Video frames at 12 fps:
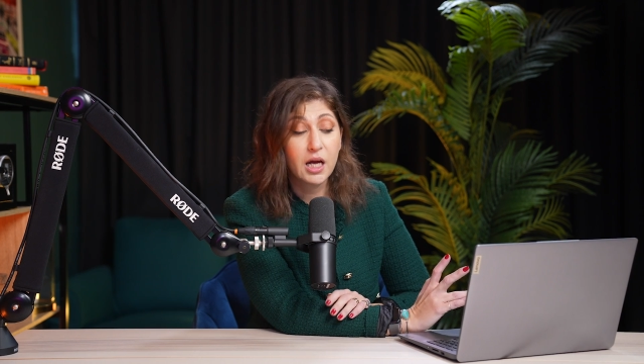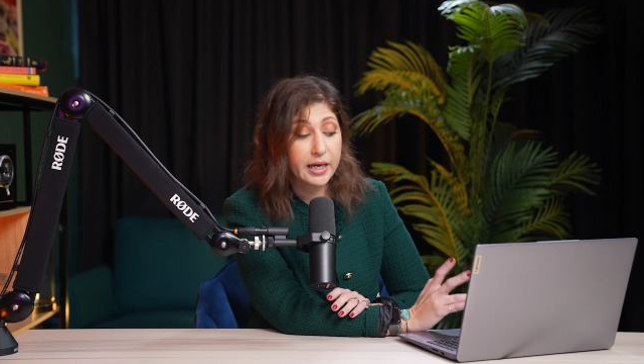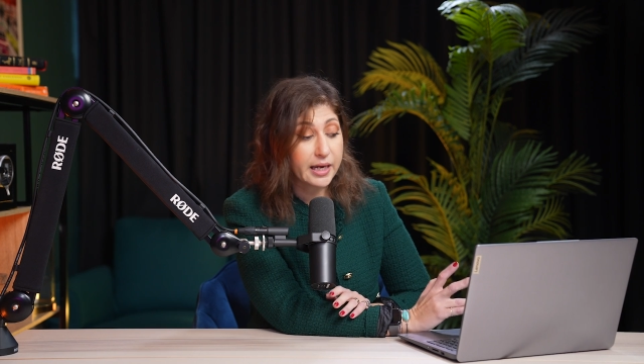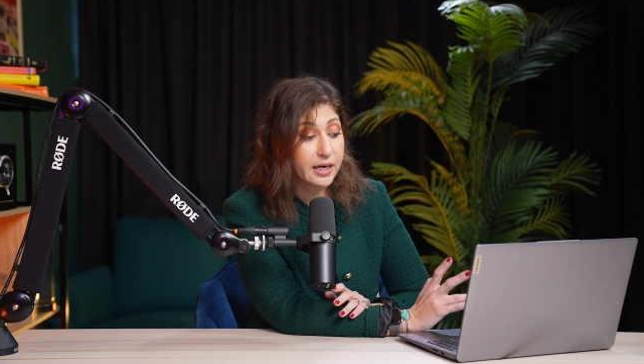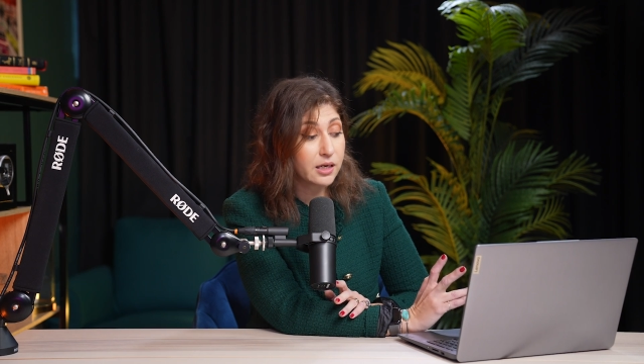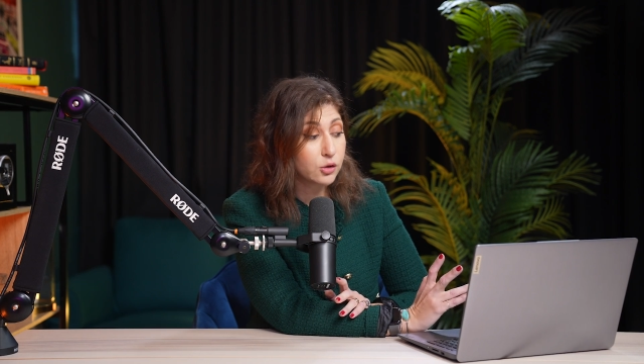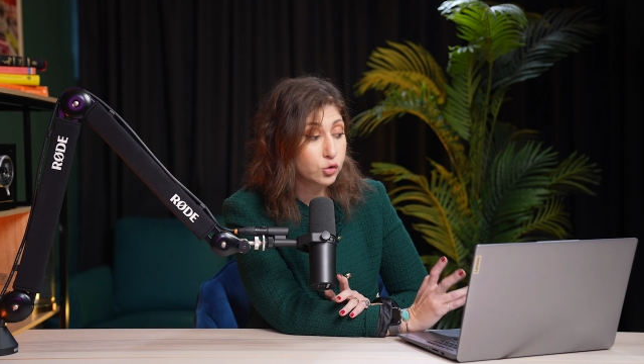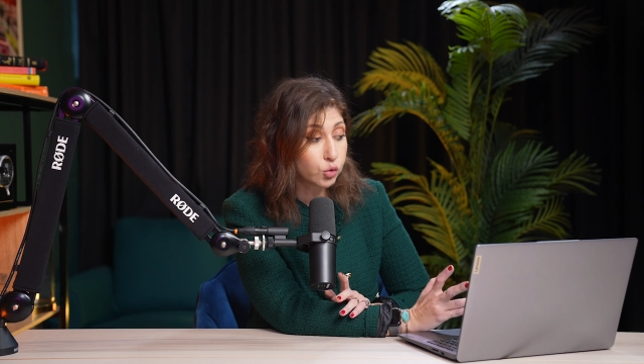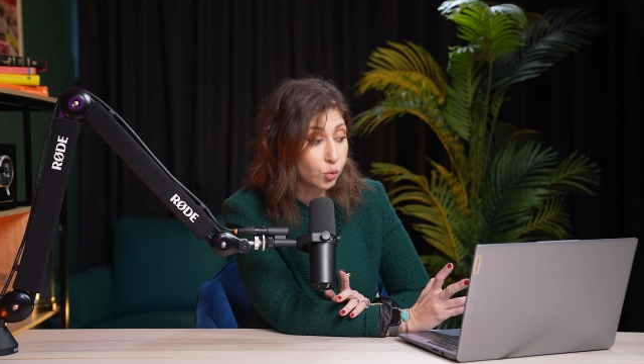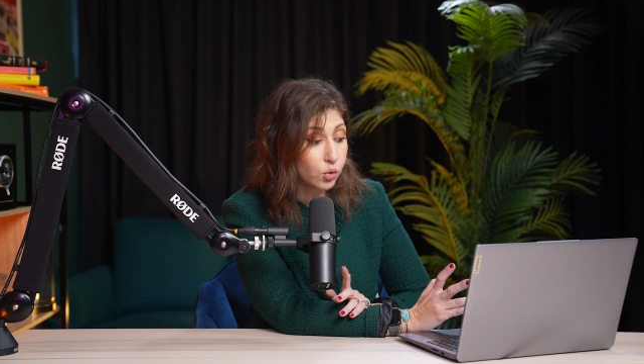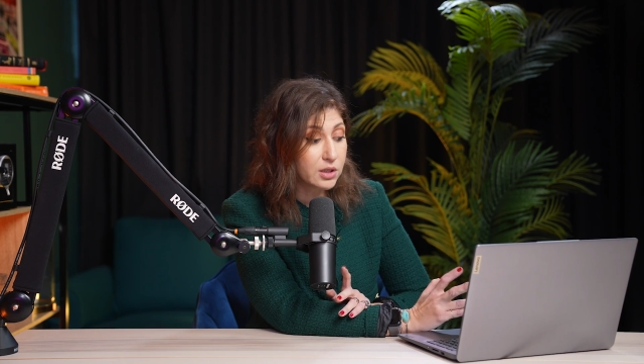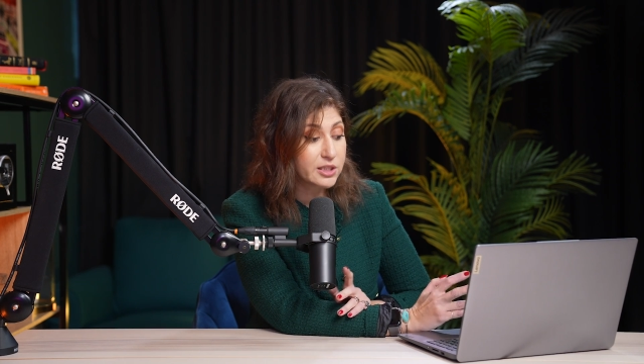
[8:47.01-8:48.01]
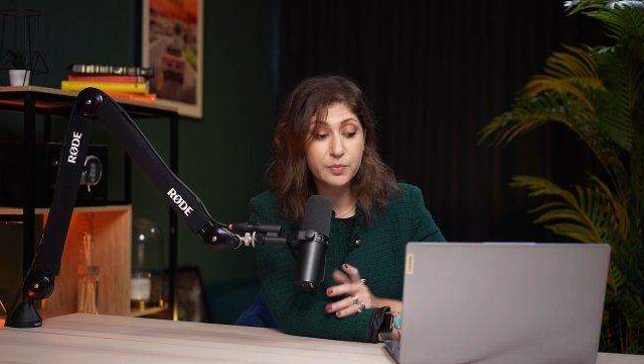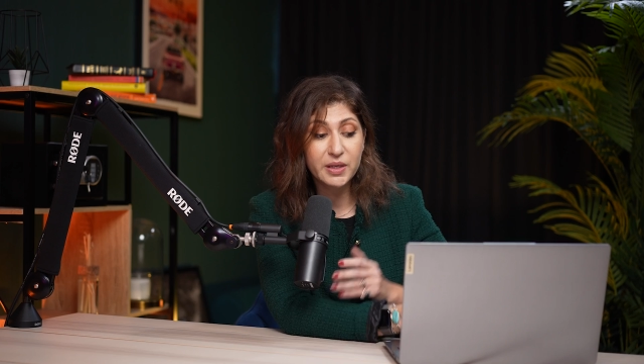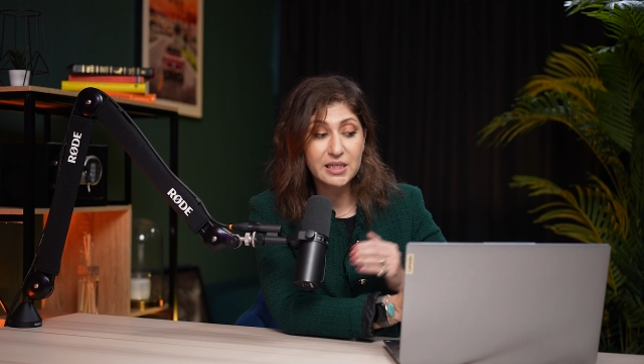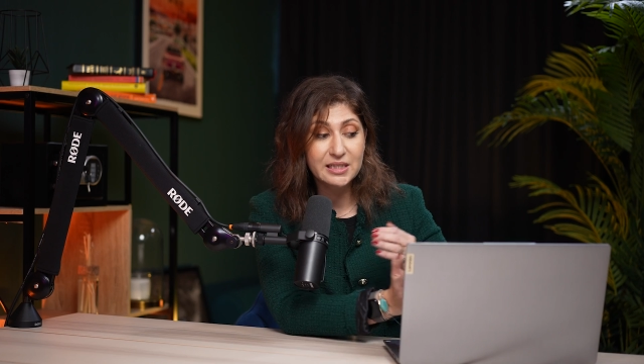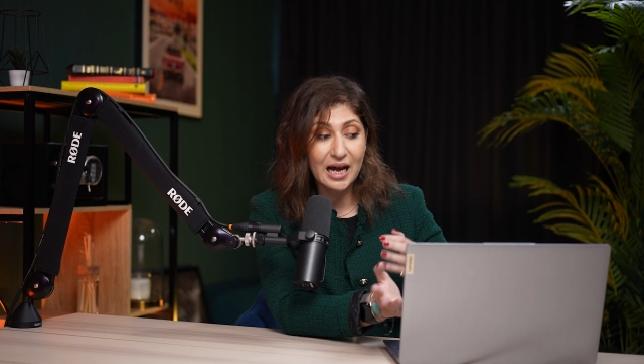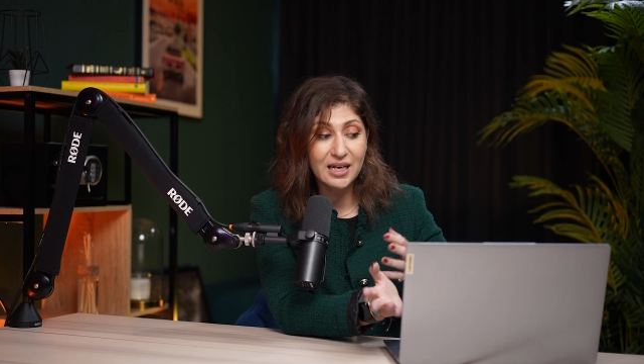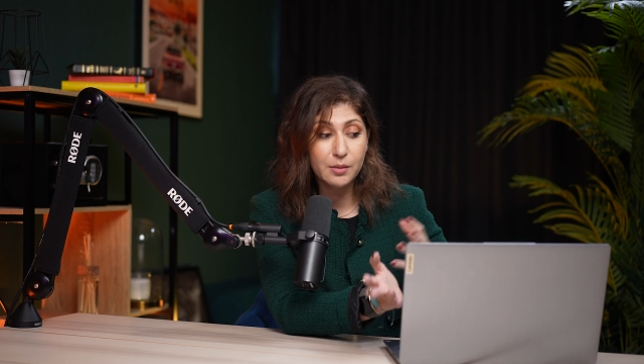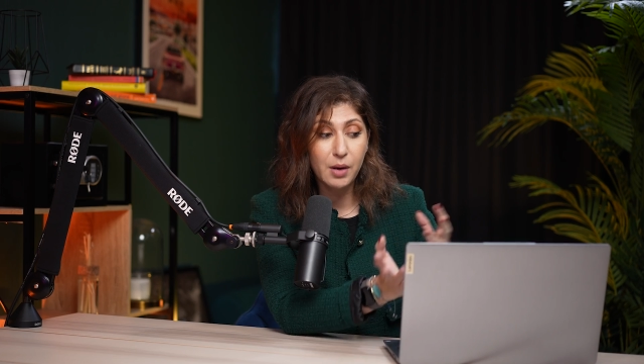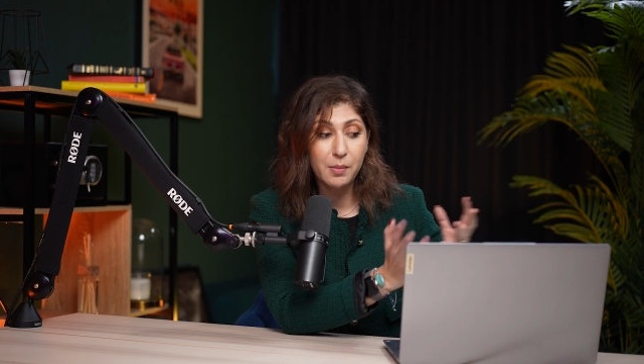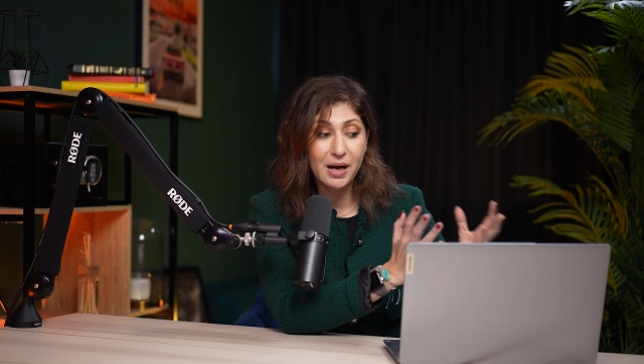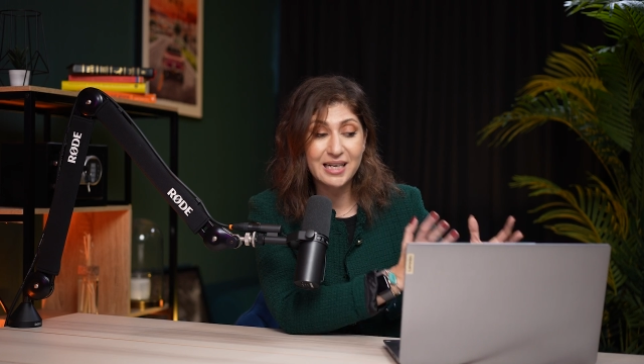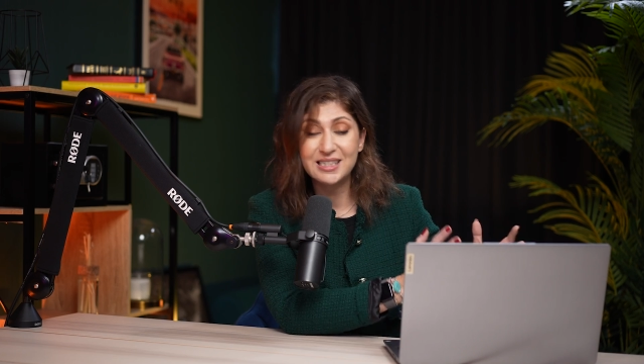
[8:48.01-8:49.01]
in tools because
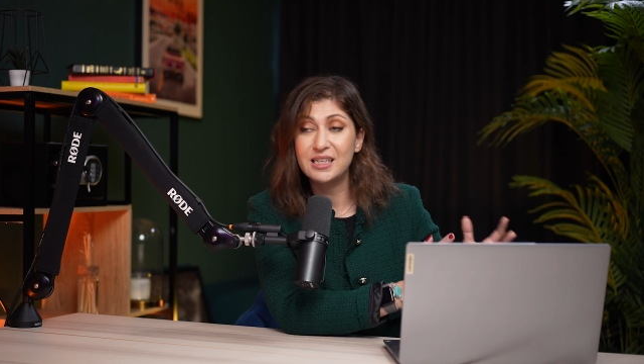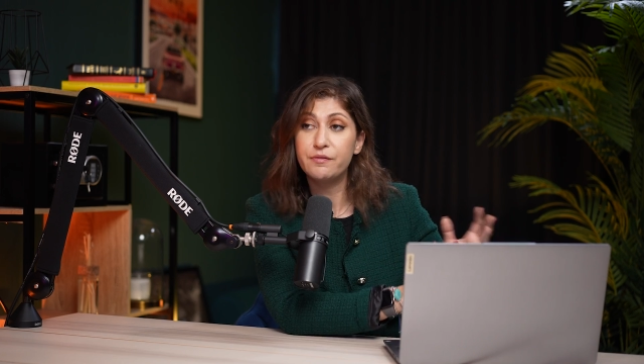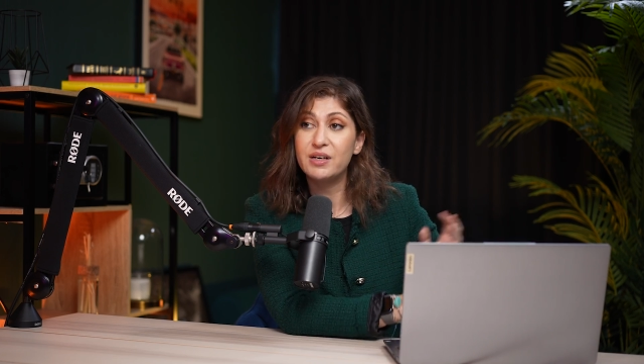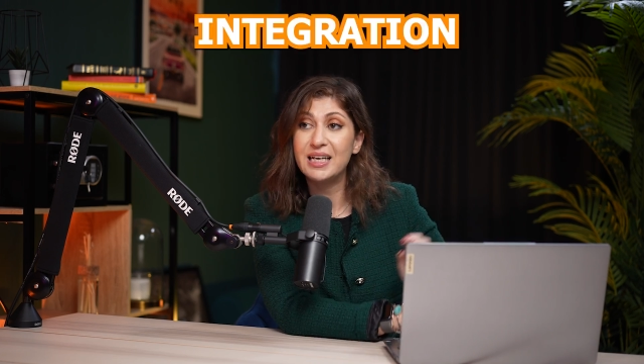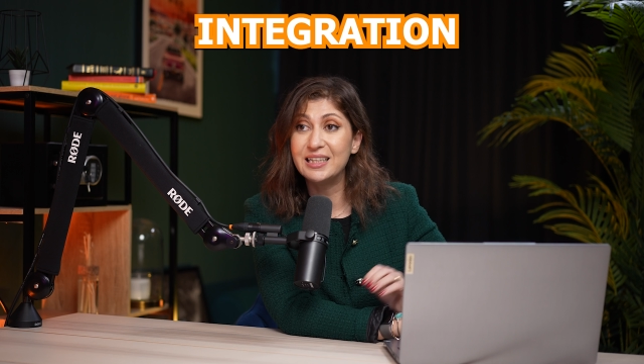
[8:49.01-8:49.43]
Alibaba has given